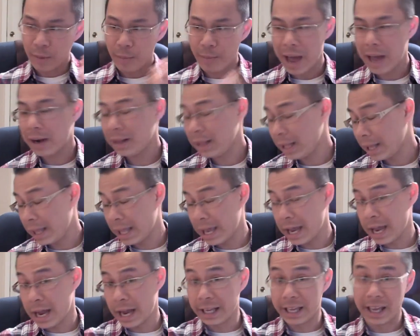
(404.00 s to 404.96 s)
Battle
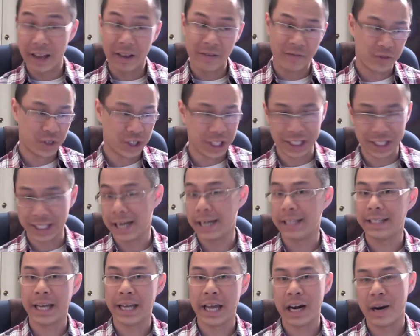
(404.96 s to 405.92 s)
LA, I give 6 out
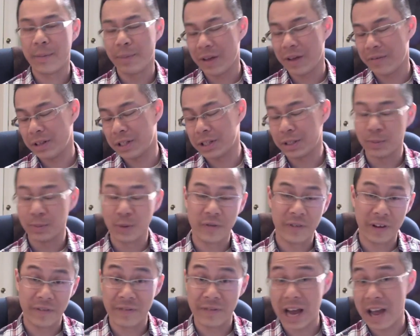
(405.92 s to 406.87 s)
of 10. I'm giving this
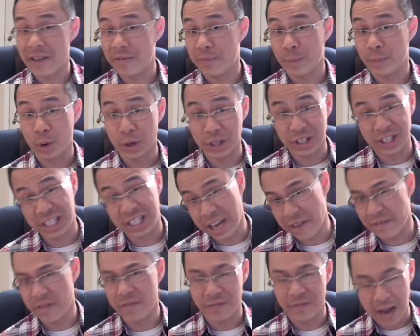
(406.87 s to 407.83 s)
movie a
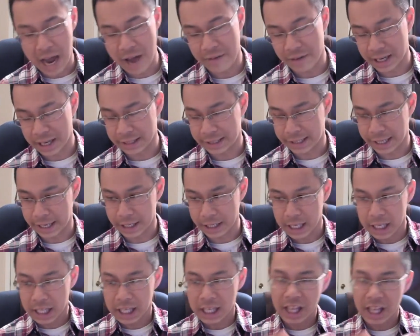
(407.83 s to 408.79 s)
5.75 out of 10.
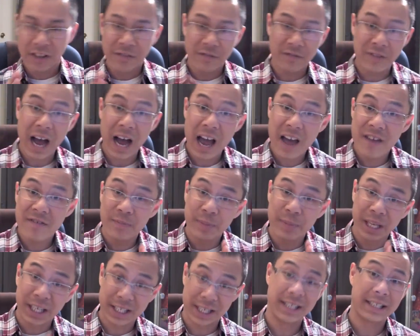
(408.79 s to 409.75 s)
5
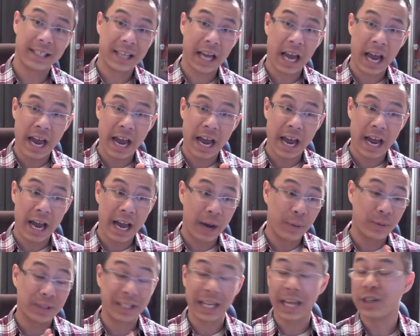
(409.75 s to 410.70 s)
because
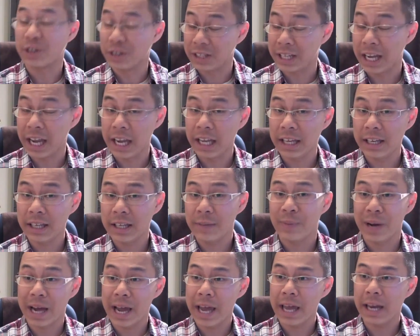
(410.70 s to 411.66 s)
I was
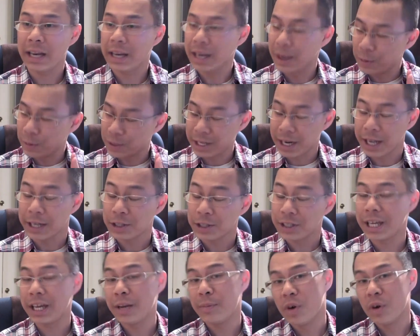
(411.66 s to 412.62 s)
entertained by it. It was an
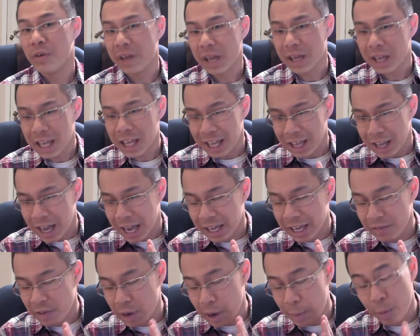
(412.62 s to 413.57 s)
entertaining movie. I
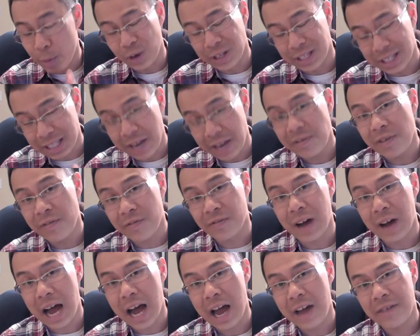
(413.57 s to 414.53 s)
give it a
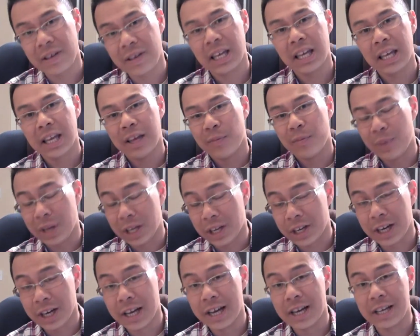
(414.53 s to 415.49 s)
0.75
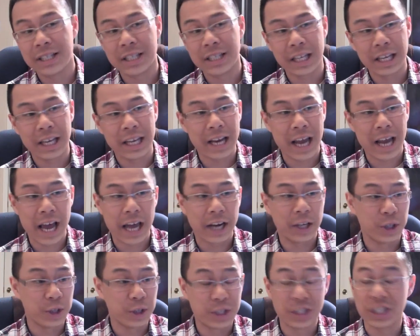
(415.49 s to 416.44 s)
because it
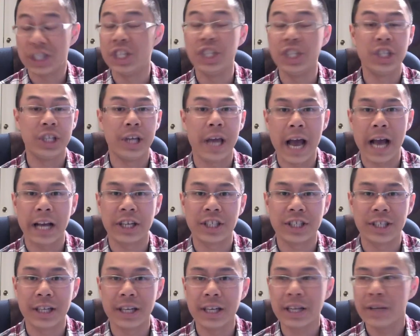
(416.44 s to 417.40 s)
had good CG
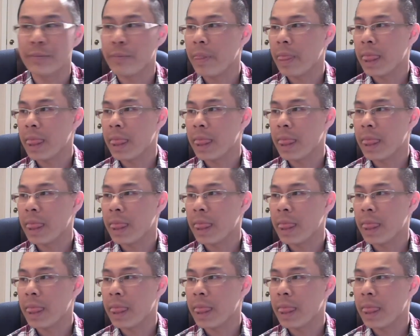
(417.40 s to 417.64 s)
action,